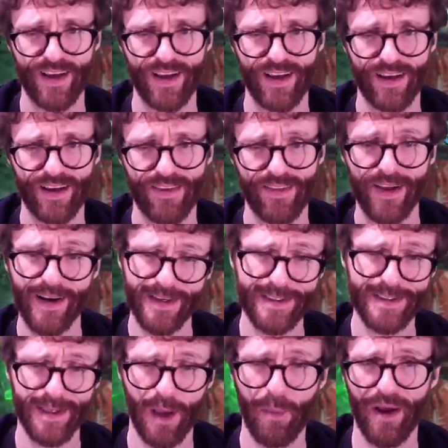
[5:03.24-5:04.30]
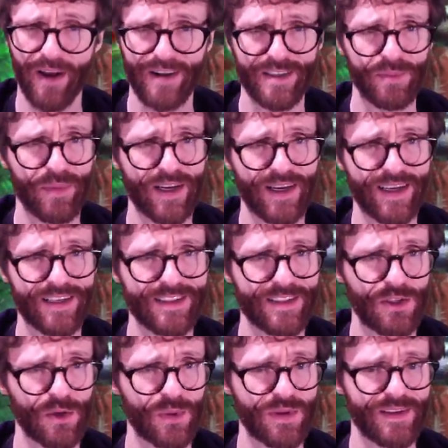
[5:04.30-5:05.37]
and that is about as big as
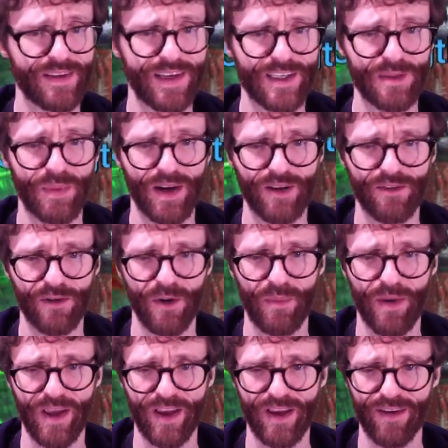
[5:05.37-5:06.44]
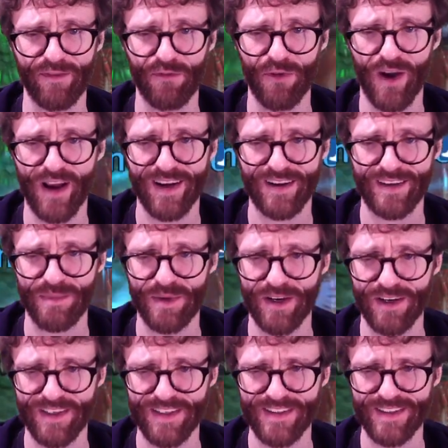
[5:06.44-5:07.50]
you would expect from a Frank, to be
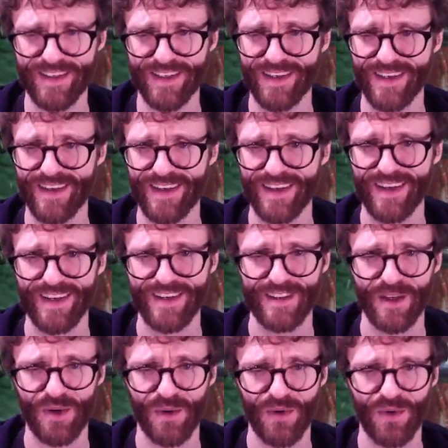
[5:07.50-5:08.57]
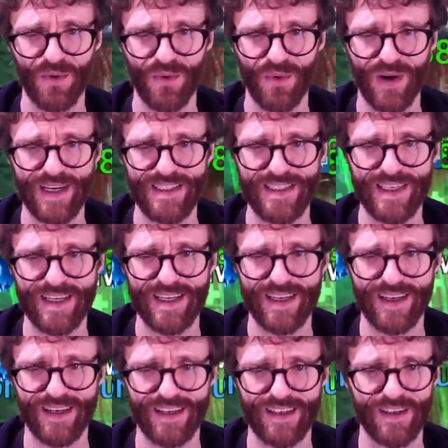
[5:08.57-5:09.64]
honest. So crazy
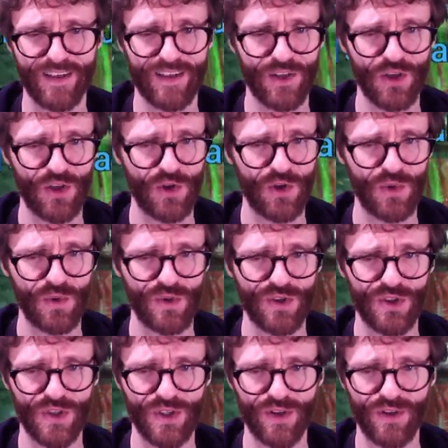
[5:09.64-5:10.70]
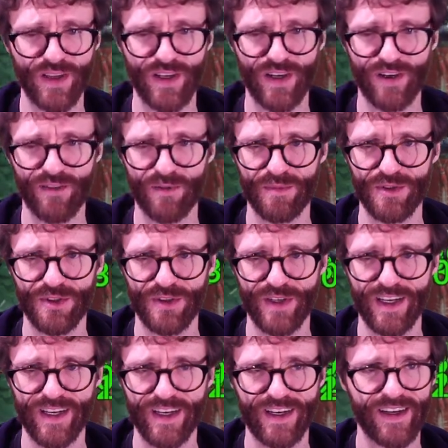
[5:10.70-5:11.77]
huge shield there from Sir
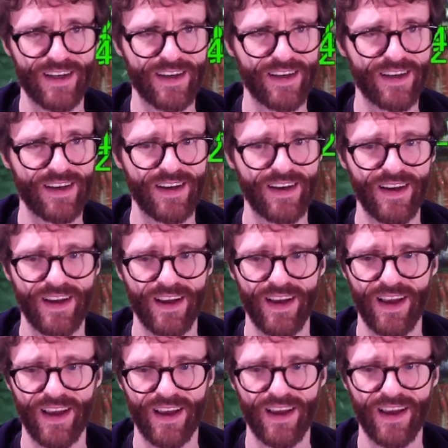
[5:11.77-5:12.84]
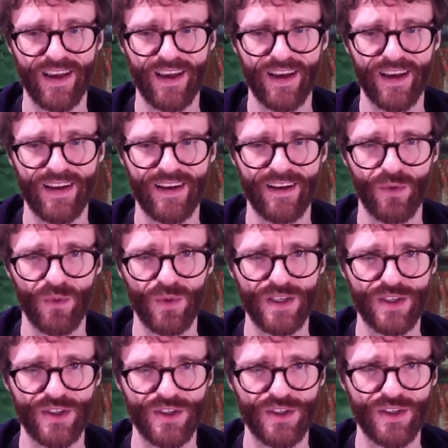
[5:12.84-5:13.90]
Nick, and we
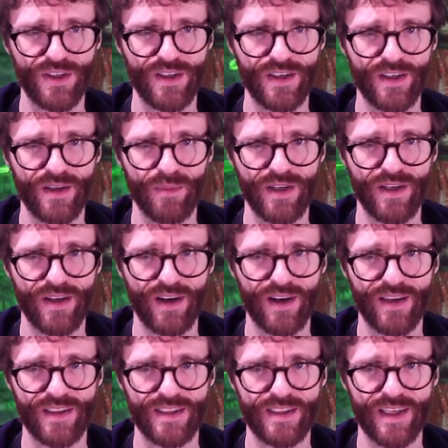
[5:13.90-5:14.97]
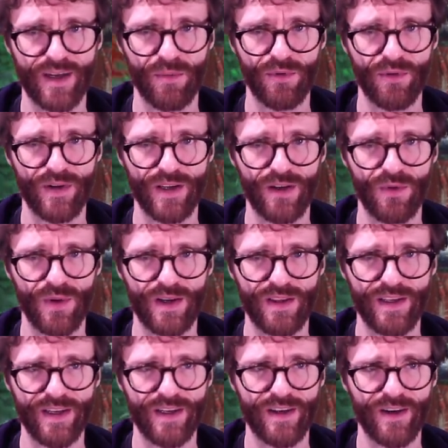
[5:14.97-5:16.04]
should be knocking this out pretty
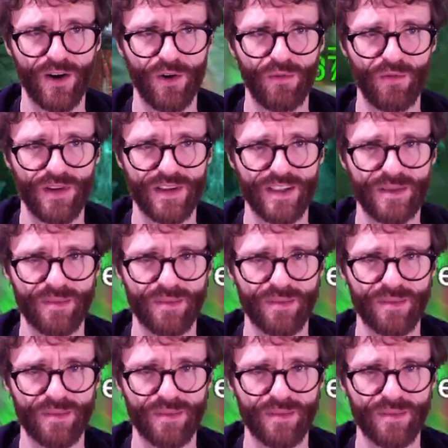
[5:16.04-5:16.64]
quickly here. Hopefully the